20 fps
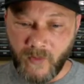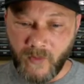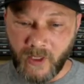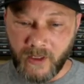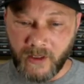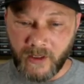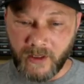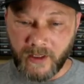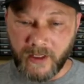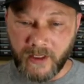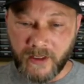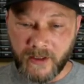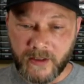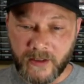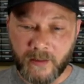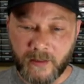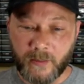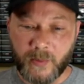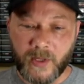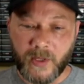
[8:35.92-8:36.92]
Here's the
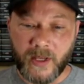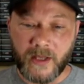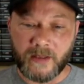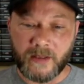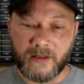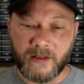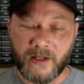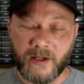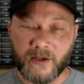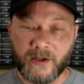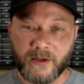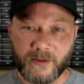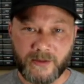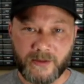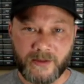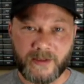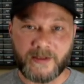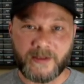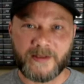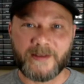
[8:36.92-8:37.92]
big
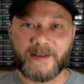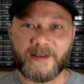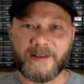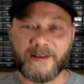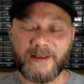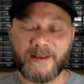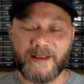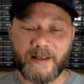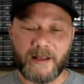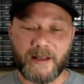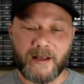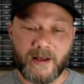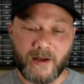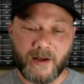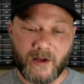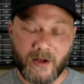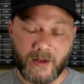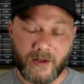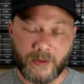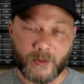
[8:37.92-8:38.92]
news. I
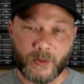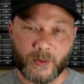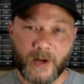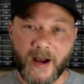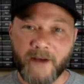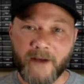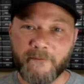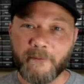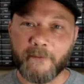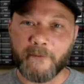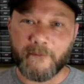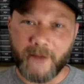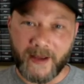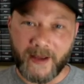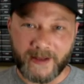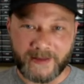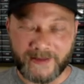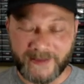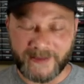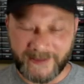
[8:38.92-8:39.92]
call it the Ralph
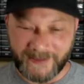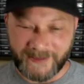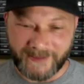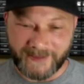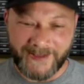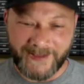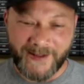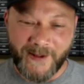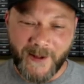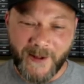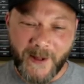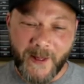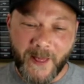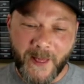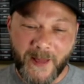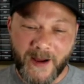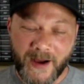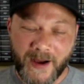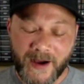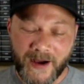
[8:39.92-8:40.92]
effect.
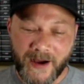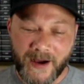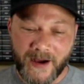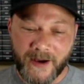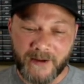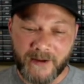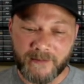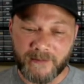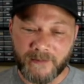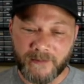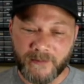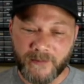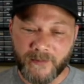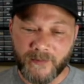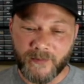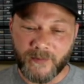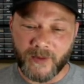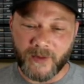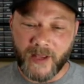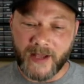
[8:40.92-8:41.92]

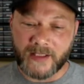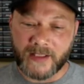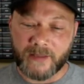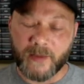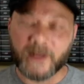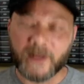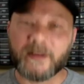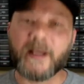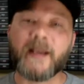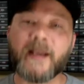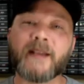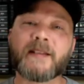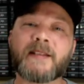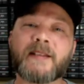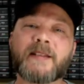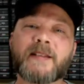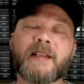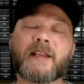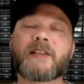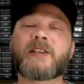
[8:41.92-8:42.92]
Last month I had
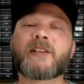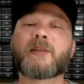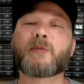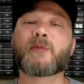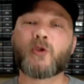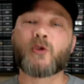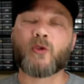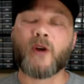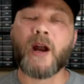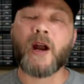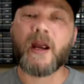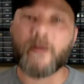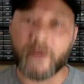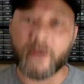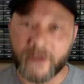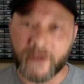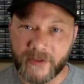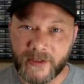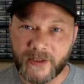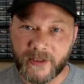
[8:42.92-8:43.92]
6
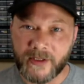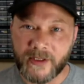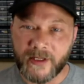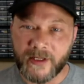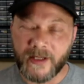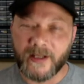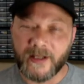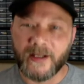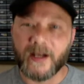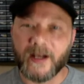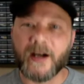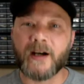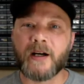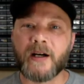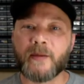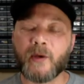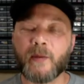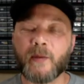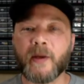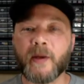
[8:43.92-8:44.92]
subscribers
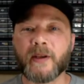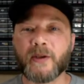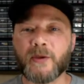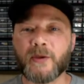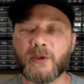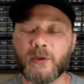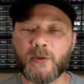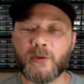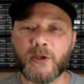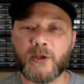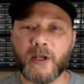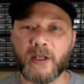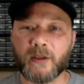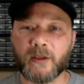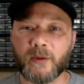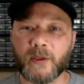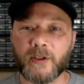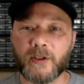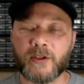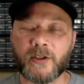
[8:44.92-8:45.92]
on my YouTube channel,
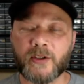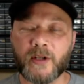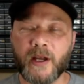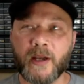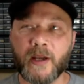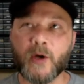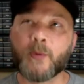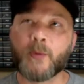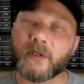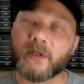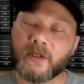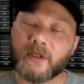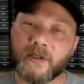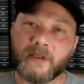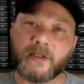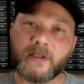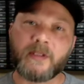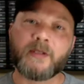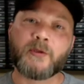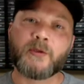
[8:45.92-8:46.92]
which I opened
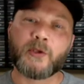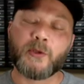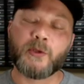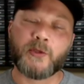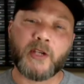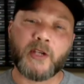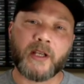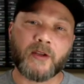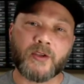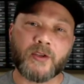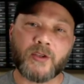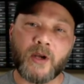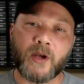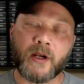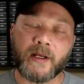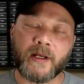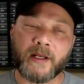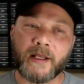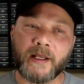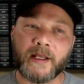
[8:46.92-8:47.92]
the YouTube channel,
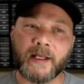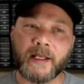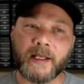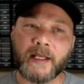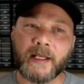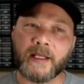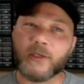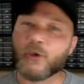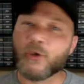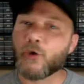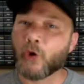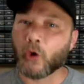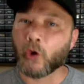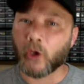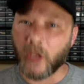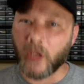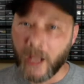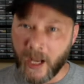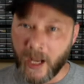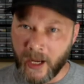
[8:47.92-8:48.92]
started it in
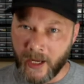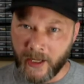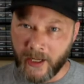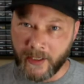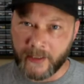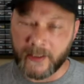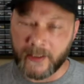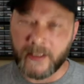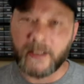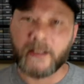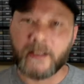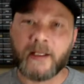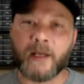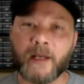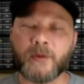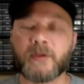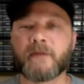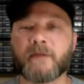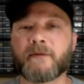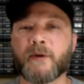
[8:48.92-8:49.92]
July. That was
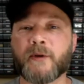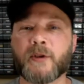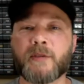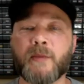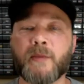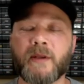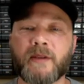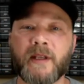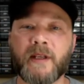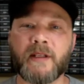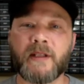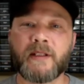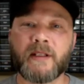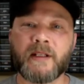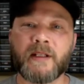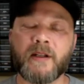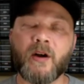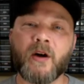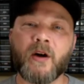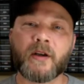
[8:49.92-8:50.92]
the first month I did it.
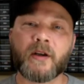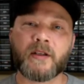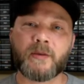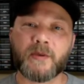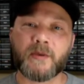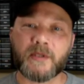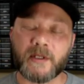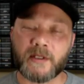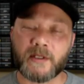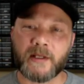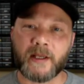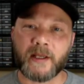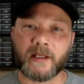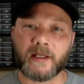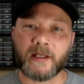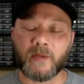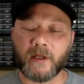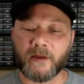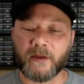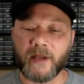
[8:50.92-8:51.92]
August was the second
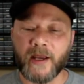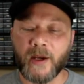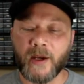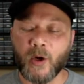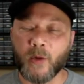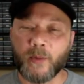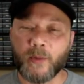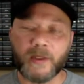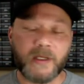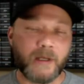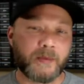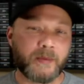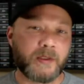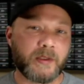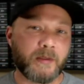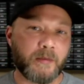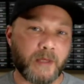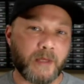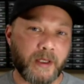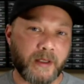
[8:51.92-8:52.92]
month. I opened up the
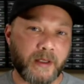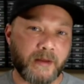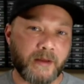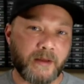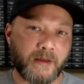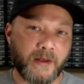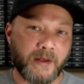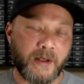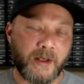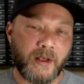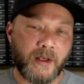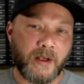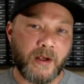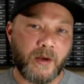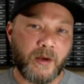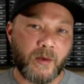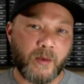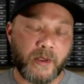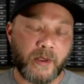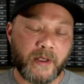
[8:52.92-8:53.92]
month
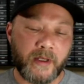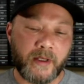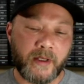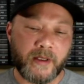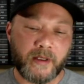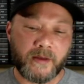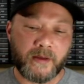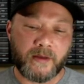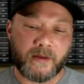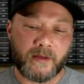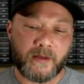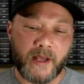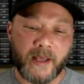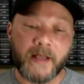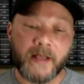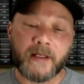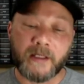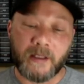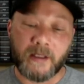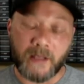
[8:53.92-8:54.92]
with, I
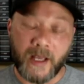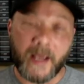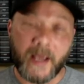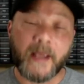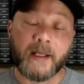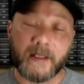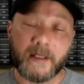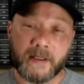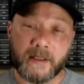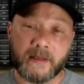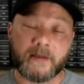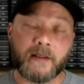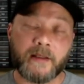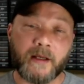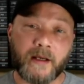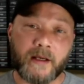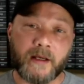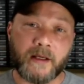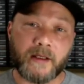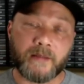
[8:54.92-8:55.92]
ended
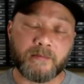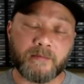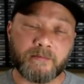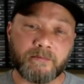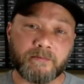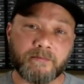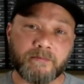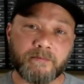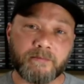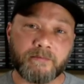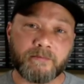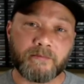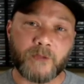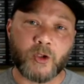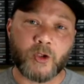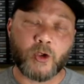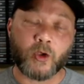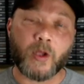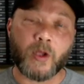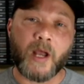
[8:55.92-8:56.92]

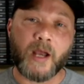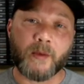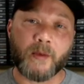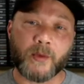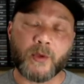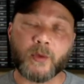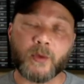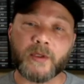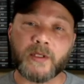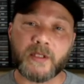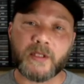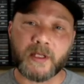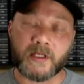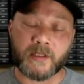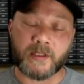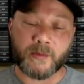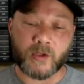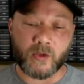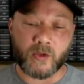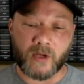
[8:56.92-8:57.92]
July with only 6
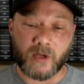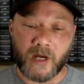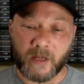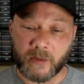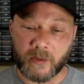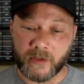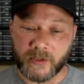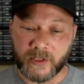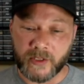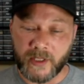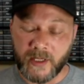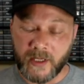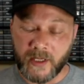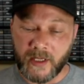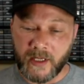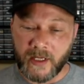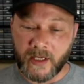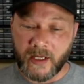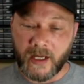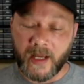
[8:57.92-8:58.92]
subscribers.
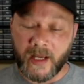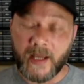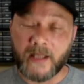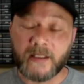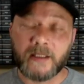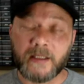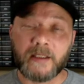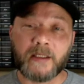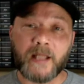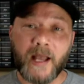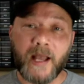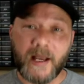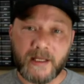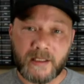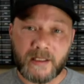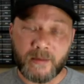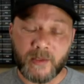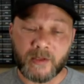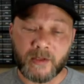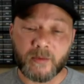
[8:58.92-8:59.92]
I ended last
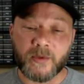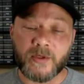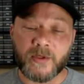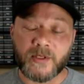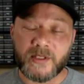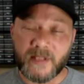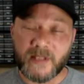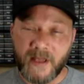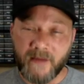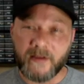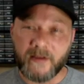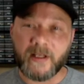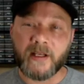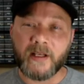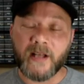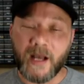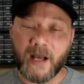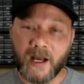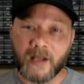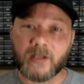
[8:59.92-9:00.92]
month with
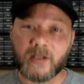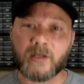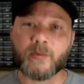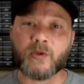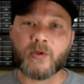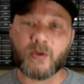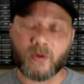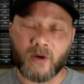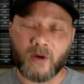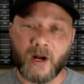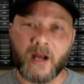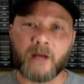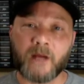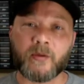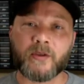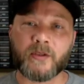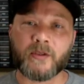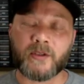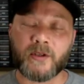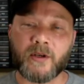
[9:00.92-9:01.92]
79
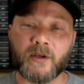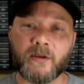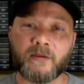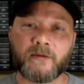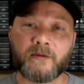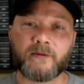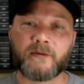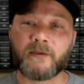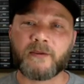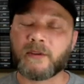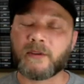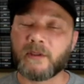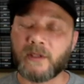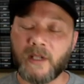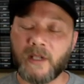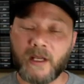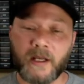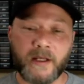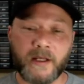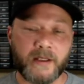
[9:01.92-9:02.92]
subscribers, so
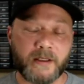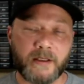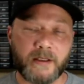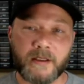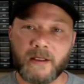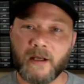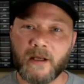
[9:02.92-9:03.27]
flooded.